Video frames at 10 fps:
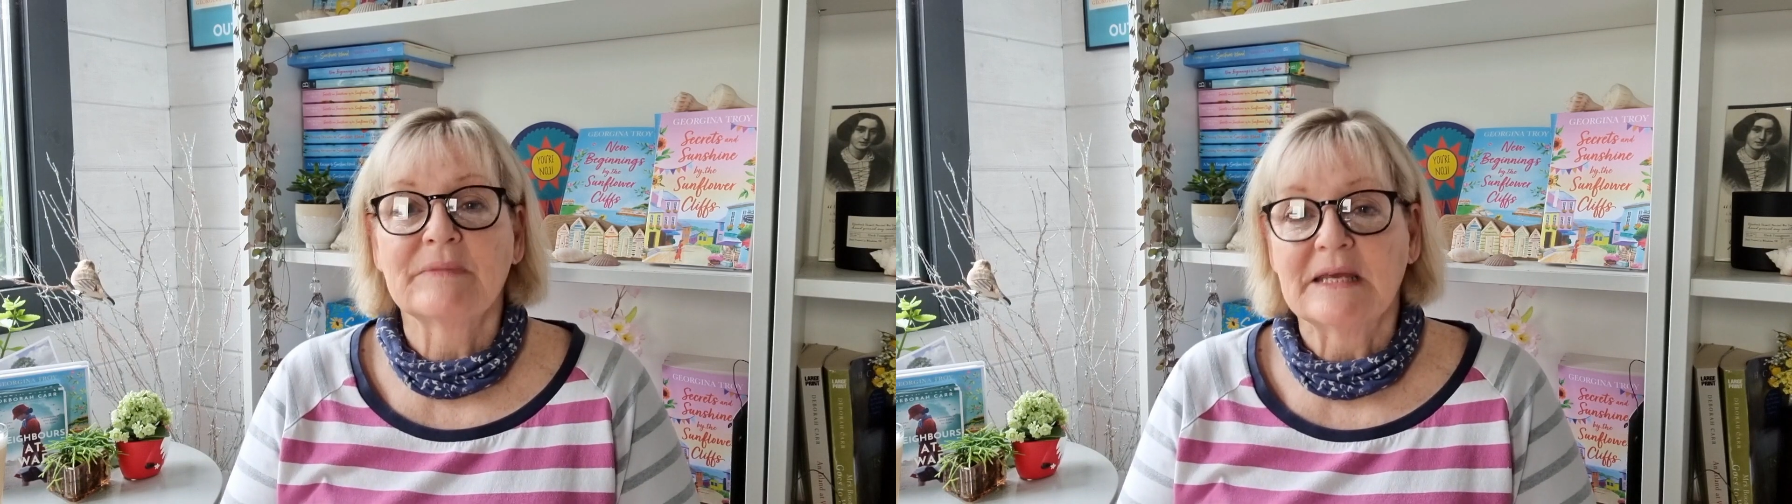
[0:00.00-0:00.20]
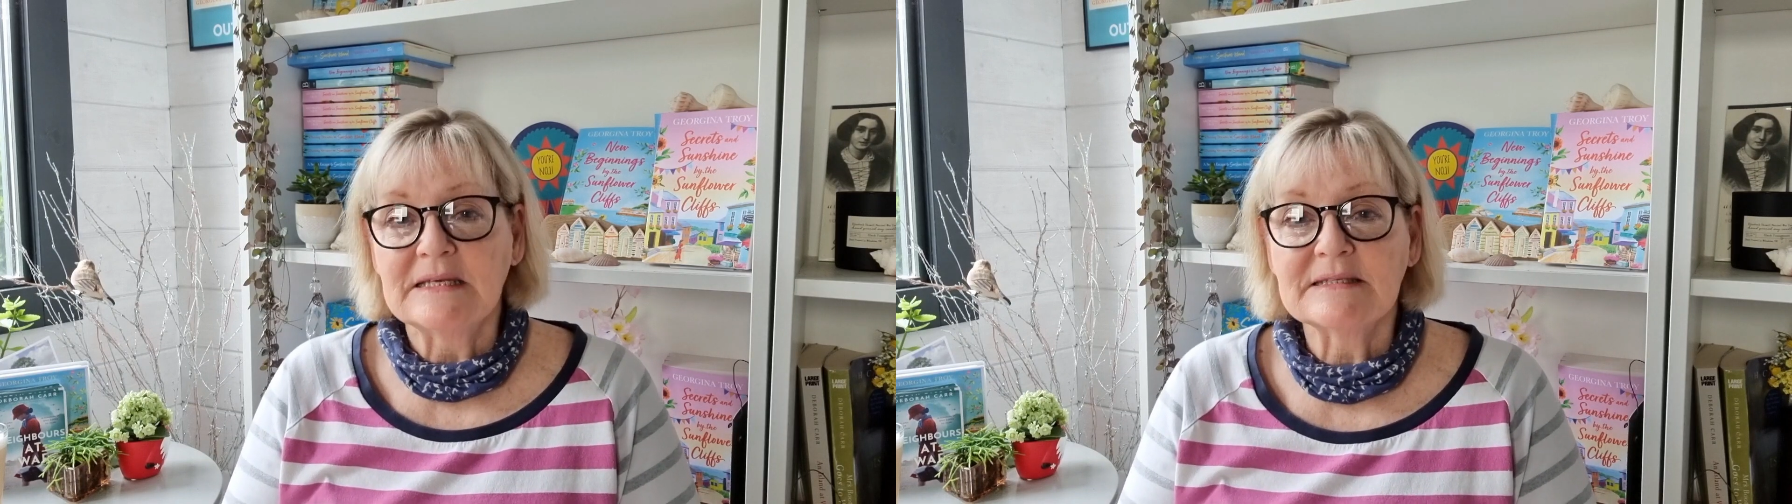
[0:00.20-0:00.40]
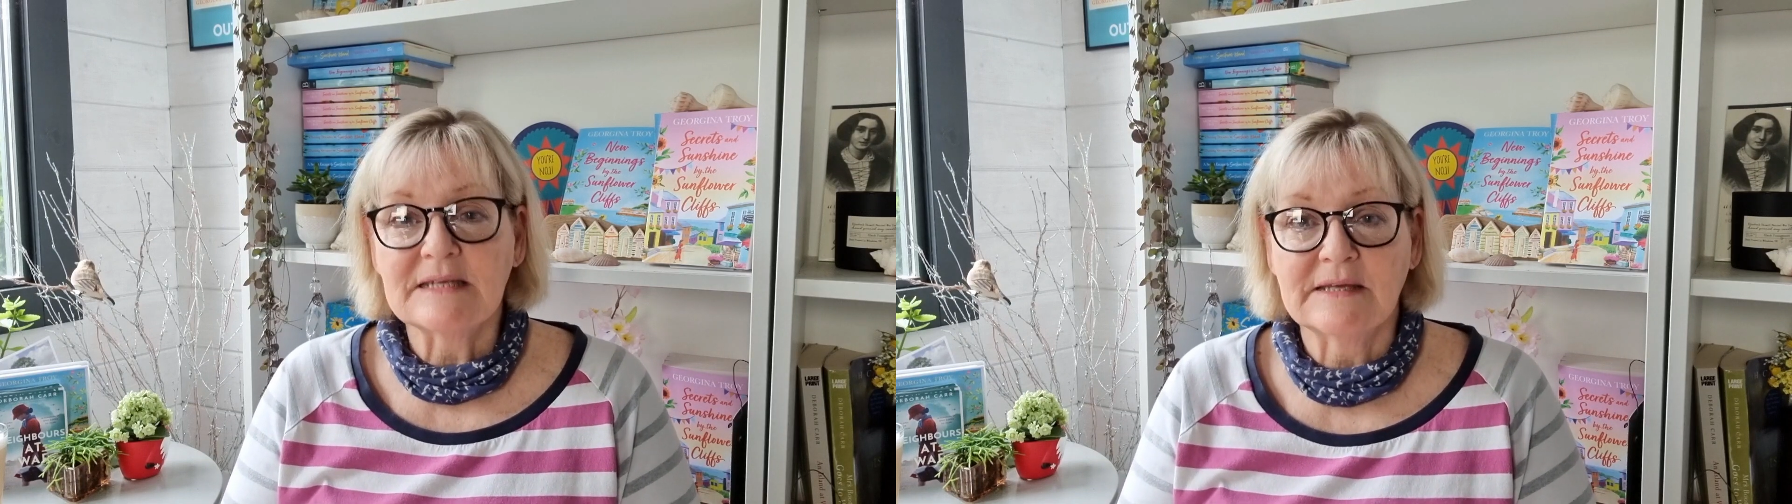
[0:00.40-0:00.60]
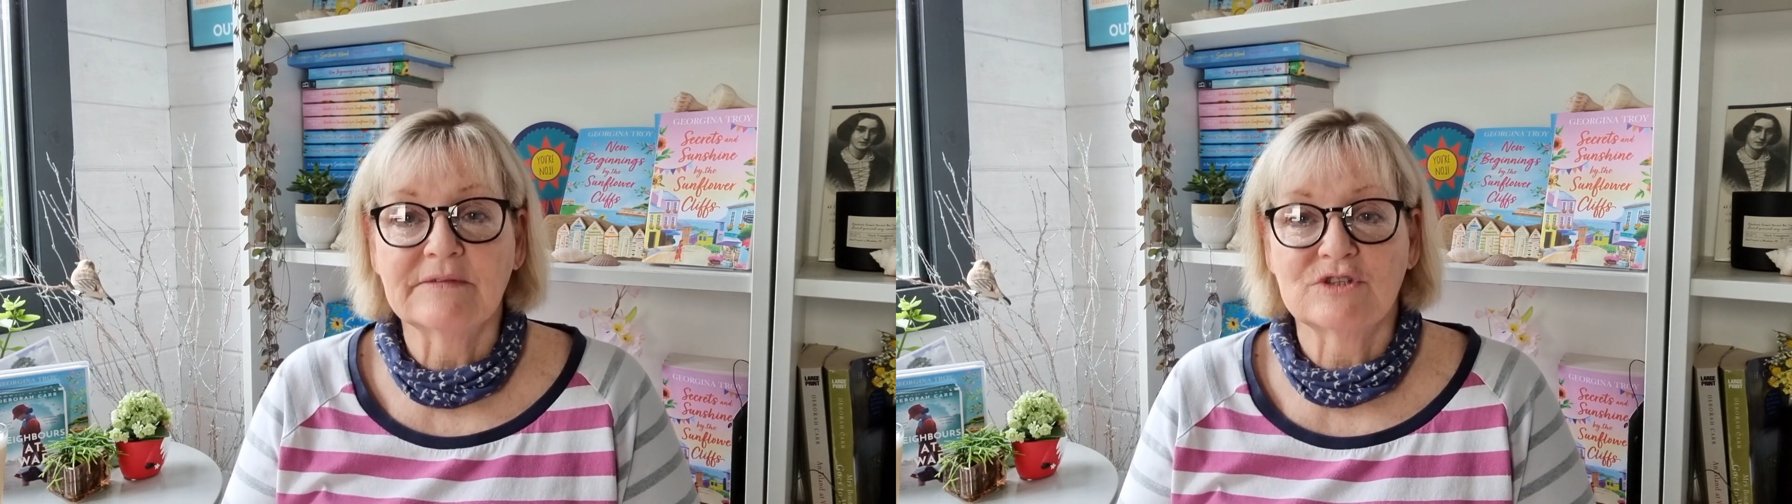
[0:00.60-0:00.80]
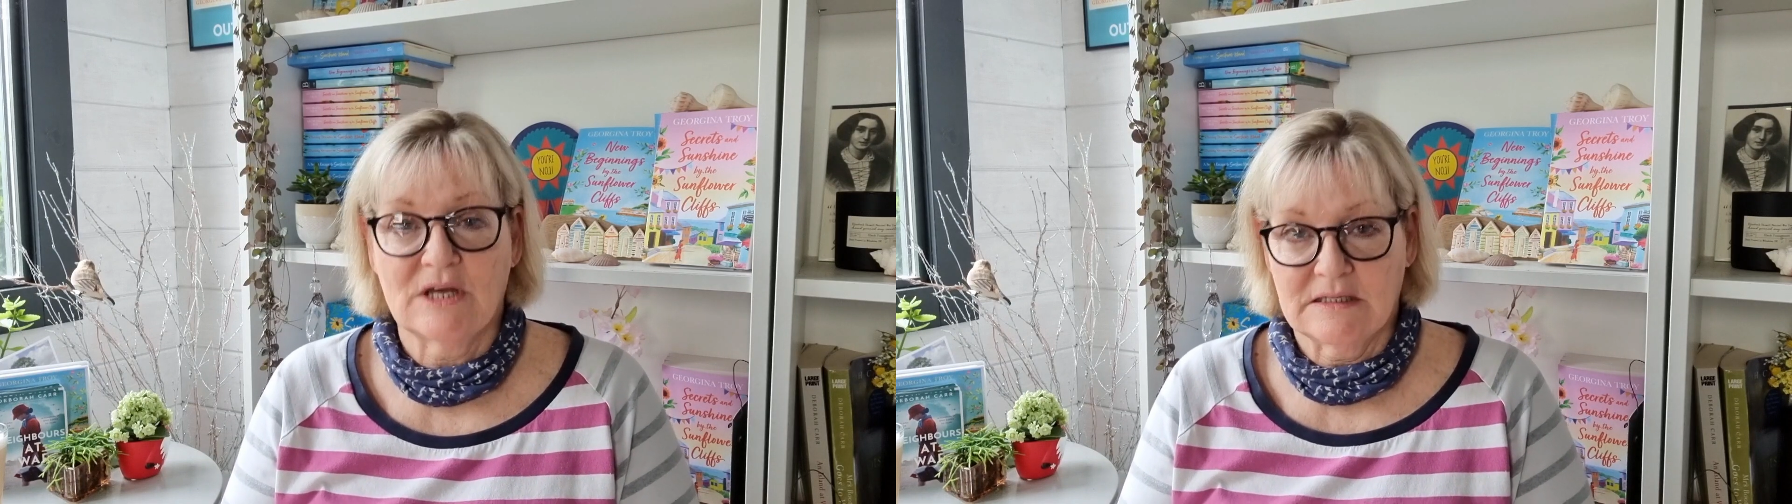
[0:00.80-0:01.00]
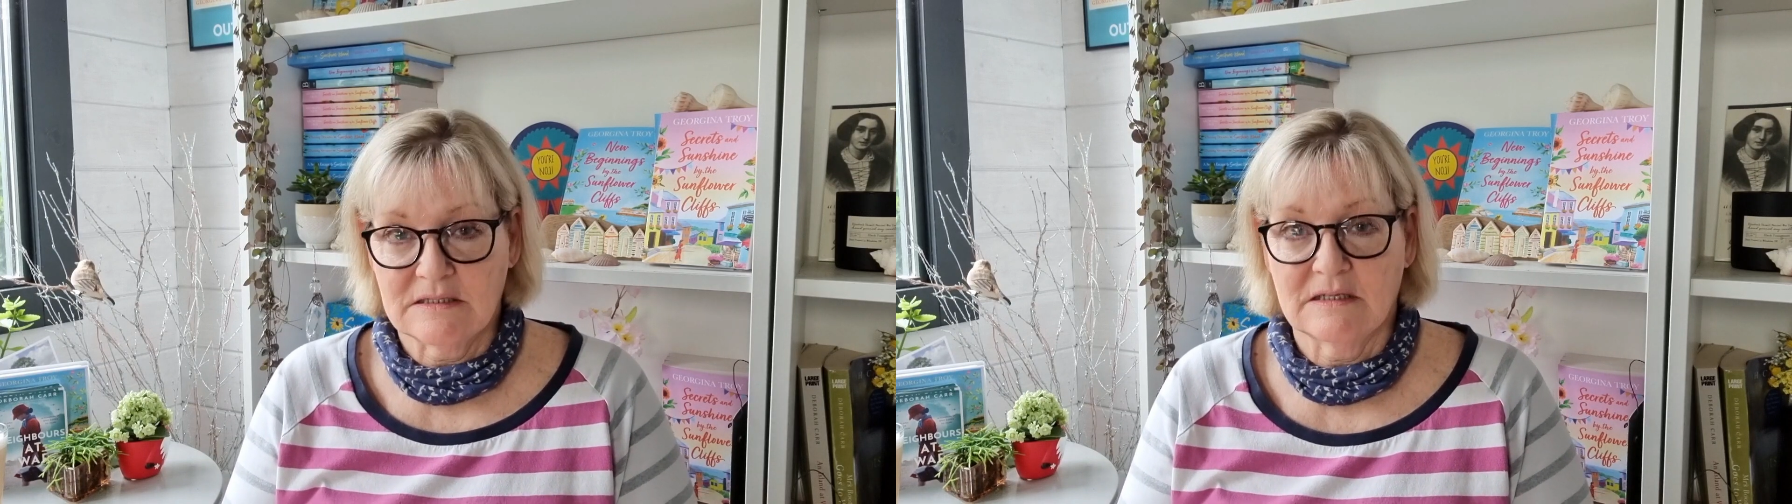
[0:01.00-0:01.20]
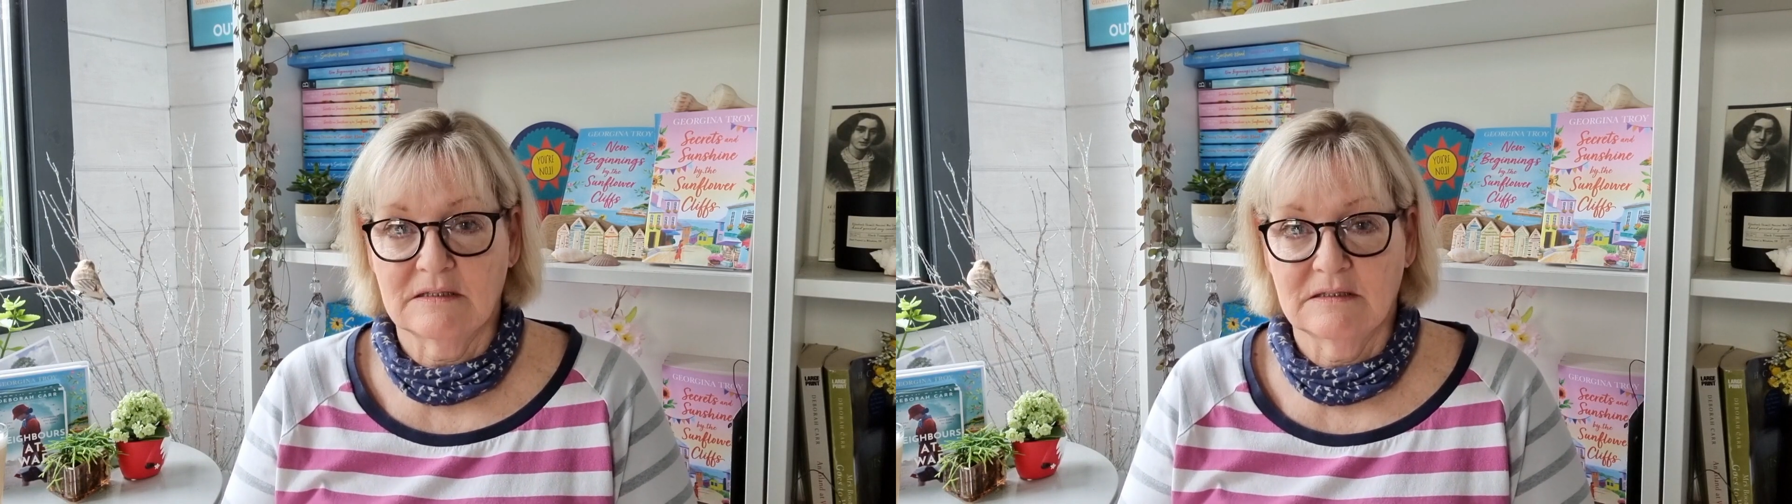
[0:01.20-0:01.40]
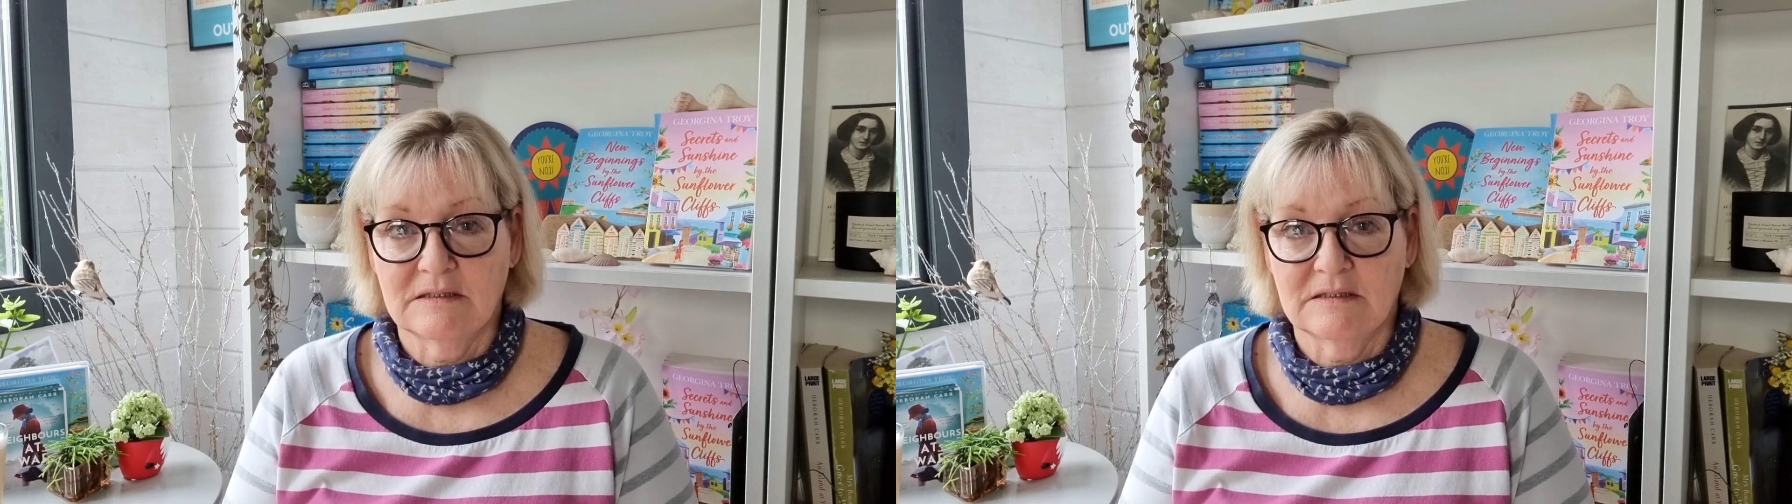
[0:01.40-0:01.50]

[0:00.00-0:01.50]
His teeth chatter.